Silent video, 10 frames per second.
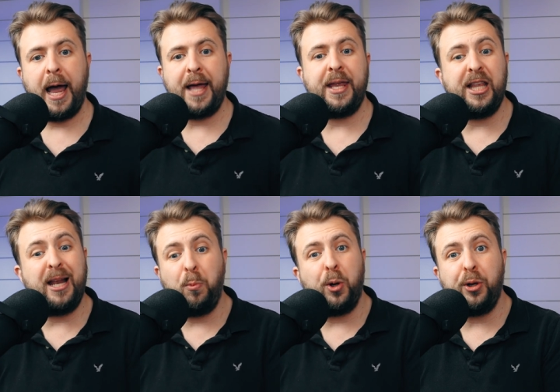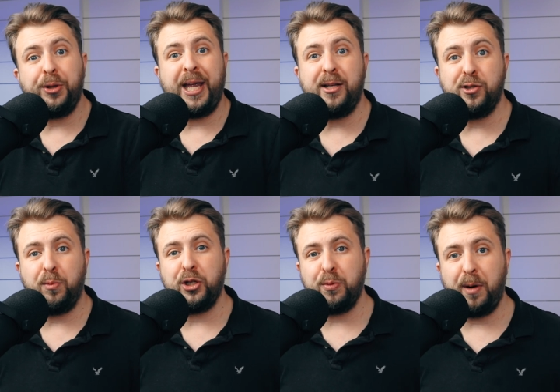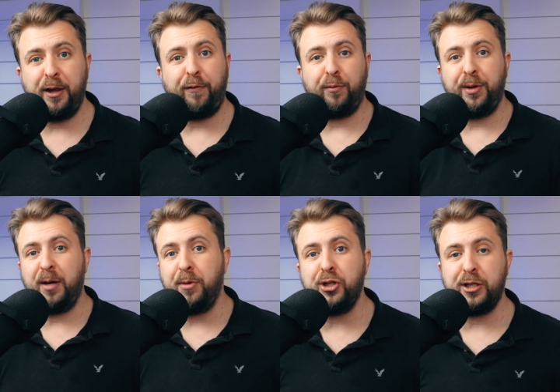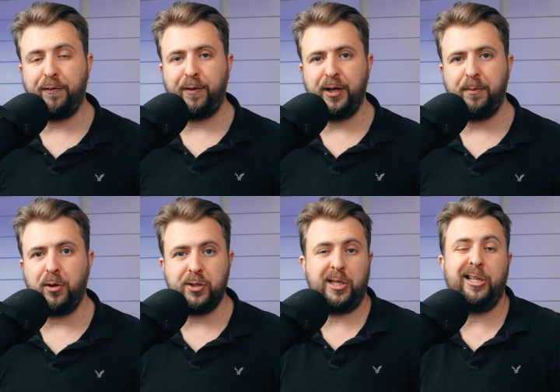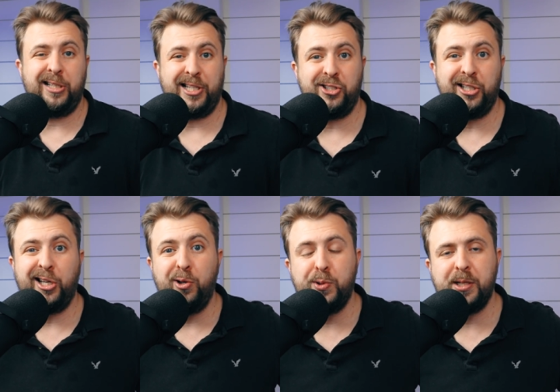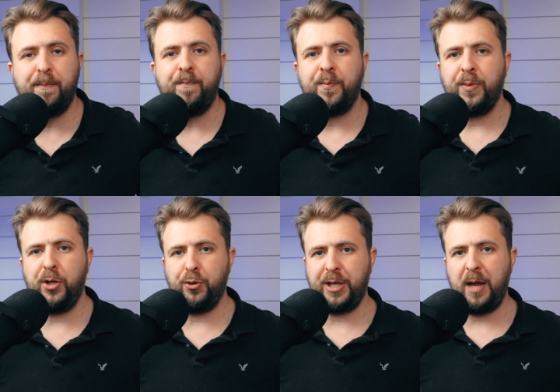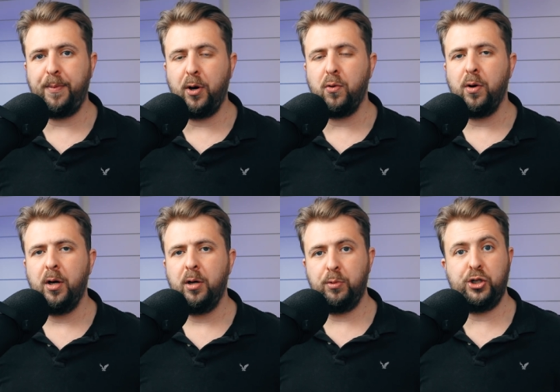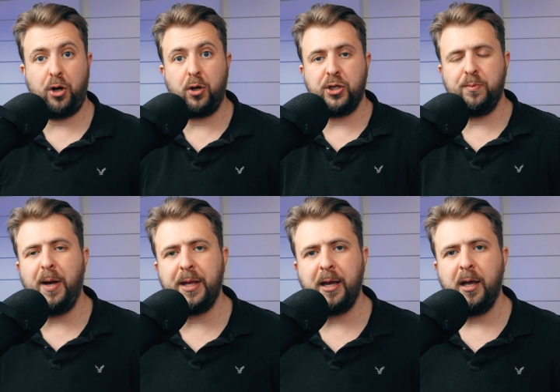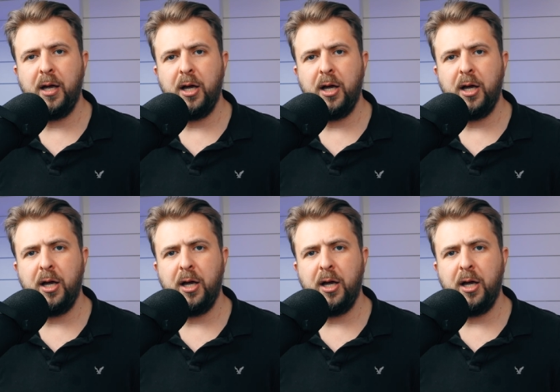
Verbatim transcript: And he didn't want to take so much money from the emergency funding because it essentially dilutes him during the I P O, which cost him money.